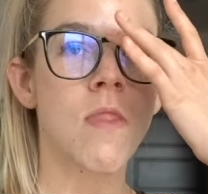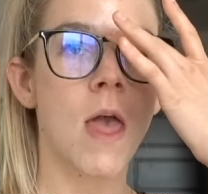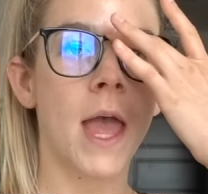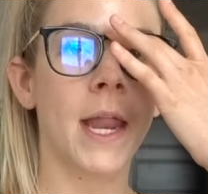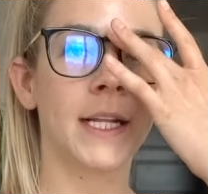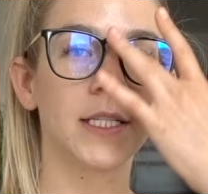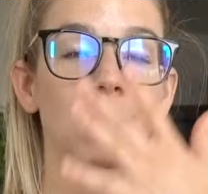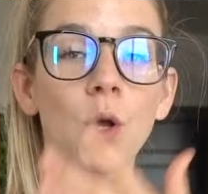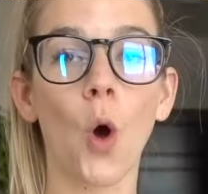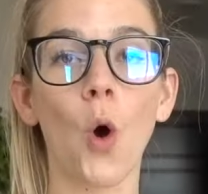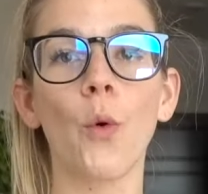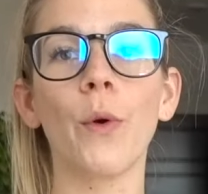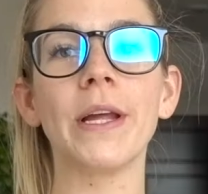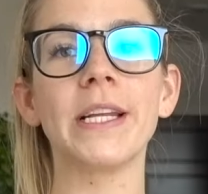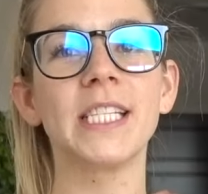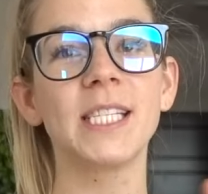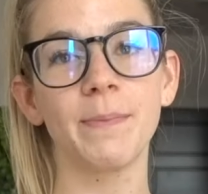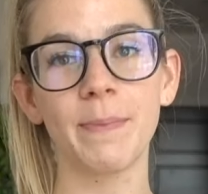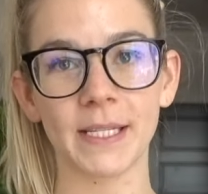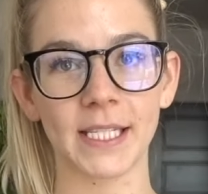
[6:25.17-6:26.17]
And it's
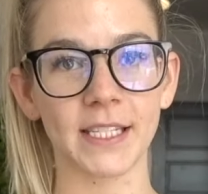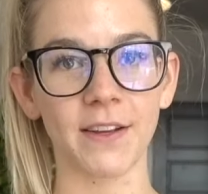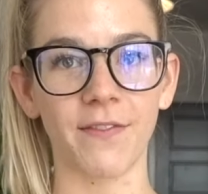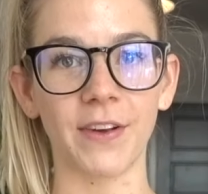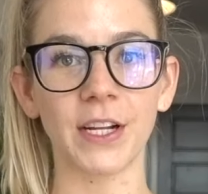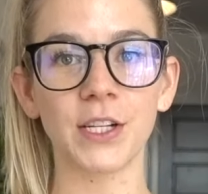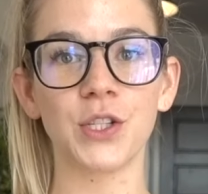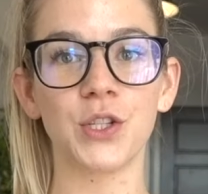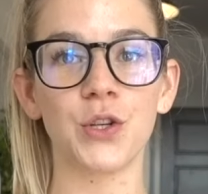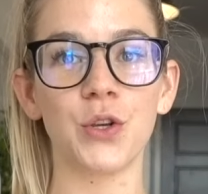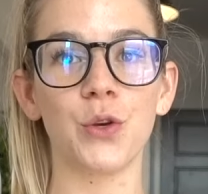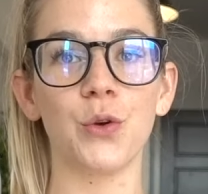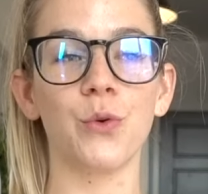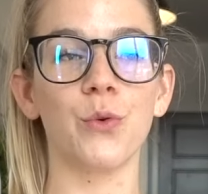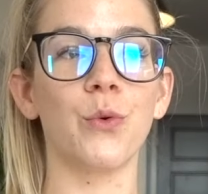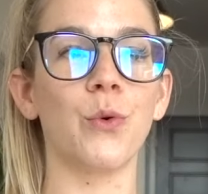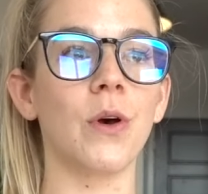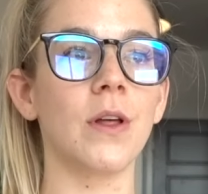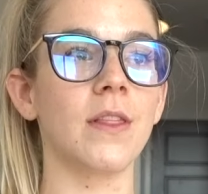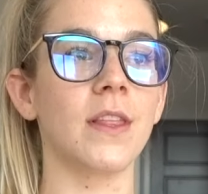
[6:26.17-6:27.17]
always specific
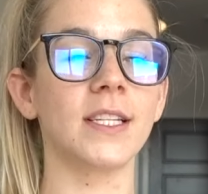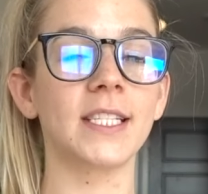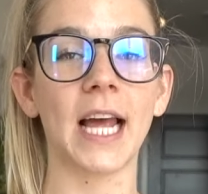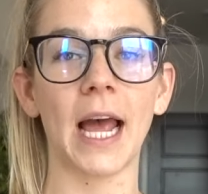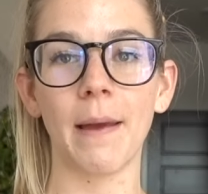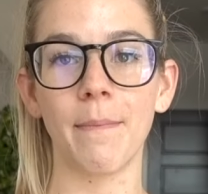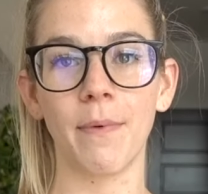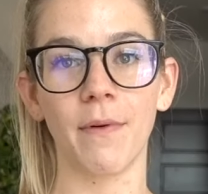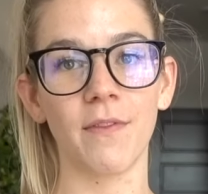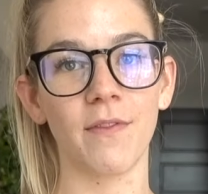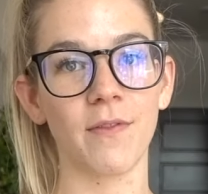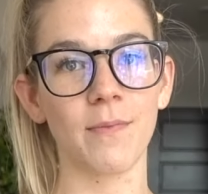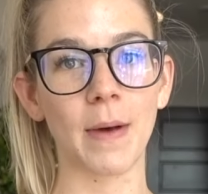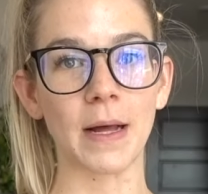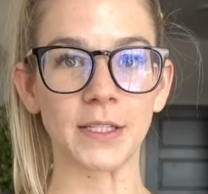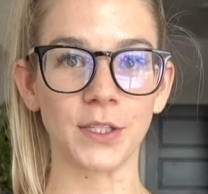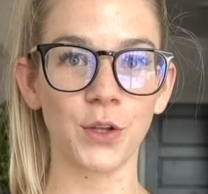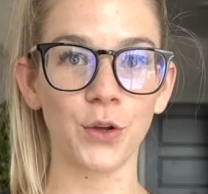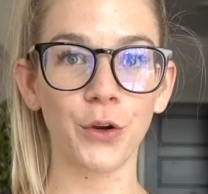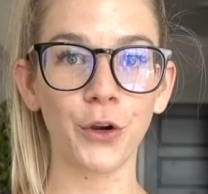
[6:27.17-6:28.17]
to the type of
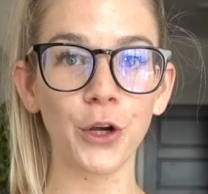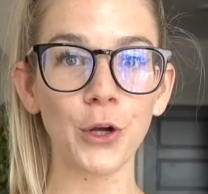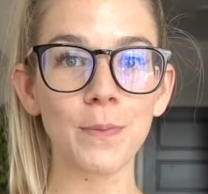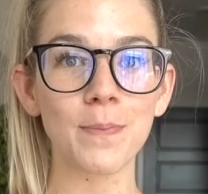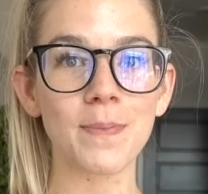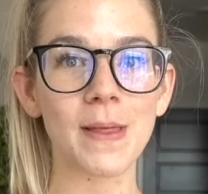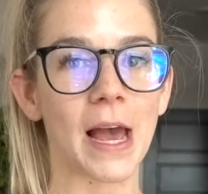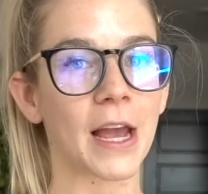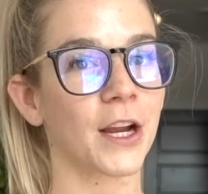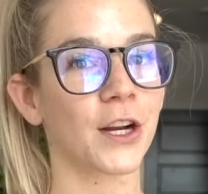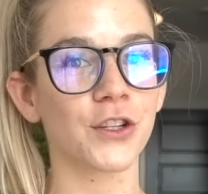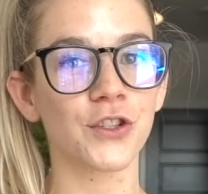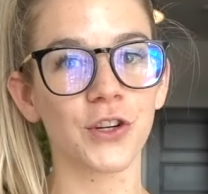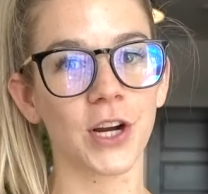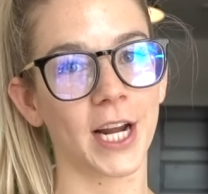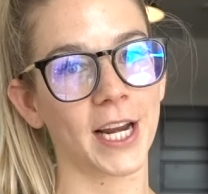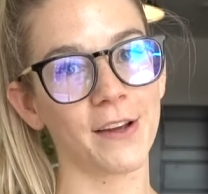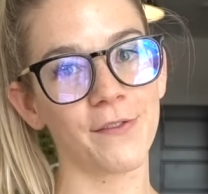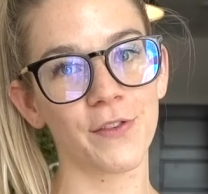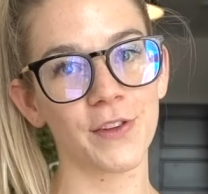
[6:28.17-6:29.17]
muscle group that you're
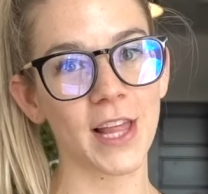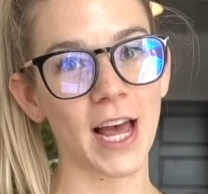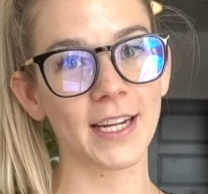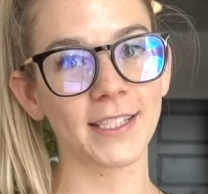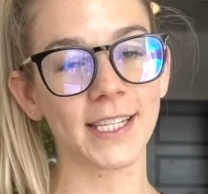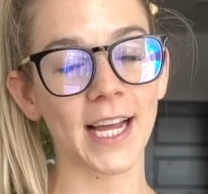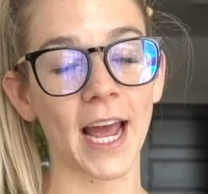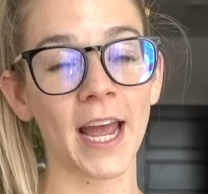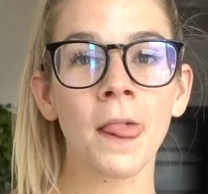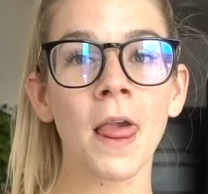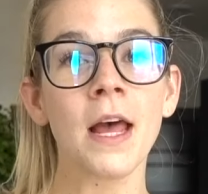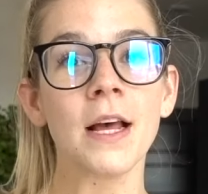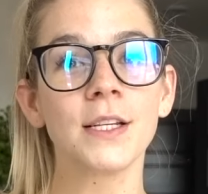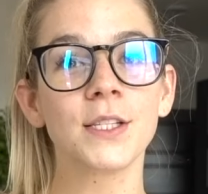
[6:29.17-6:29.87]
training for that day.